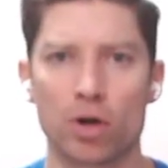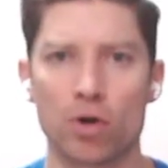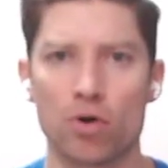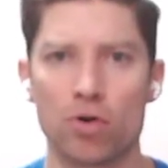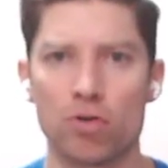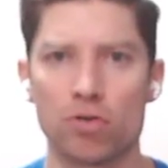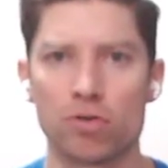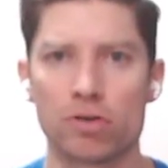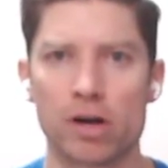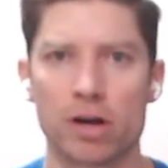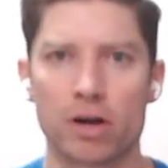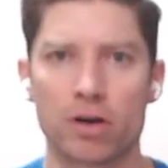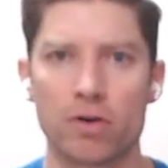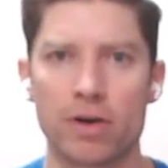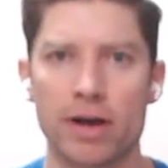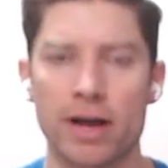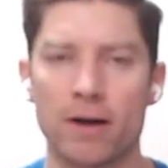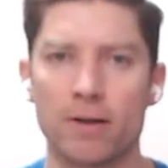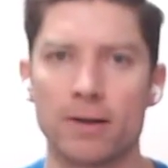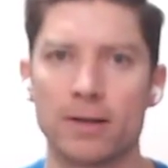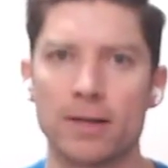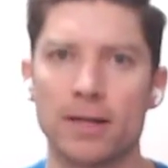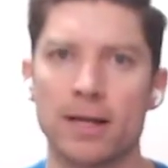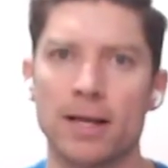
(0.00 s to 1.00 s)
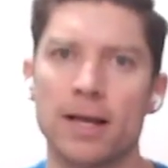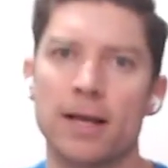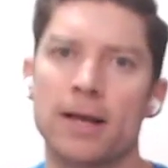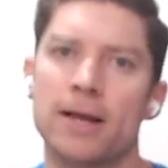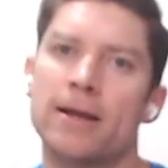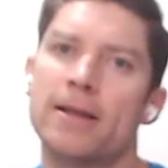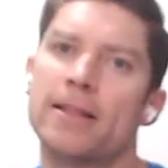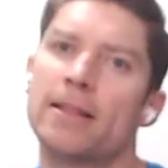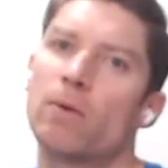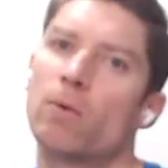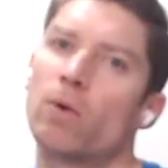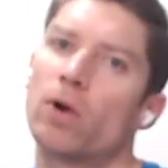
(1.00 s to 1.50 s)
We're going to hold our ground,
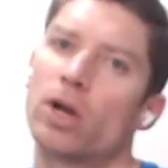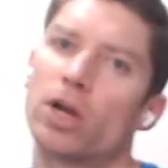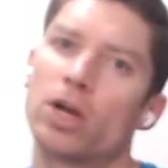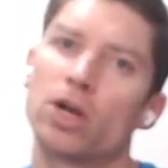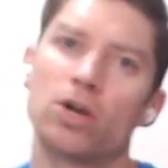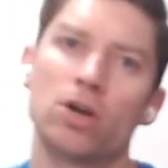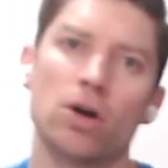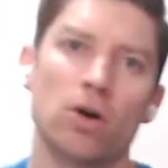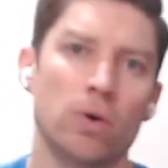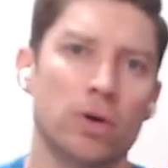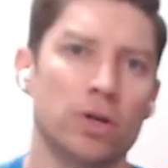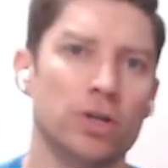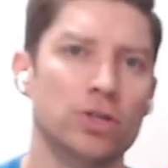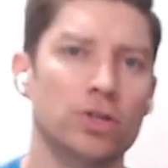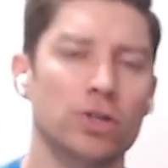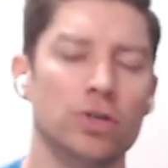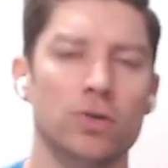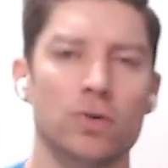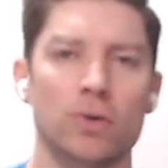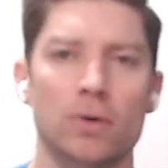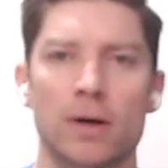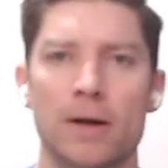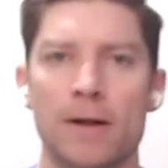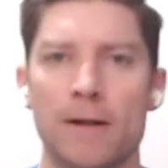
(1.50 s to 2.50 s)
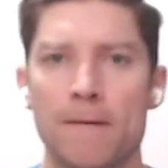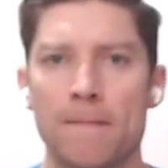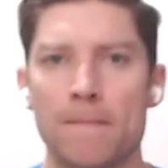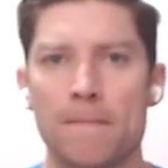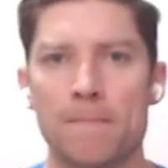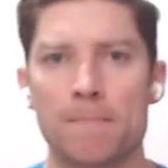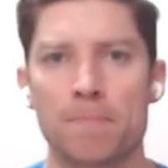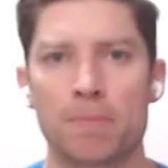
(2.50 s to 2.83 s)
and we're going to go into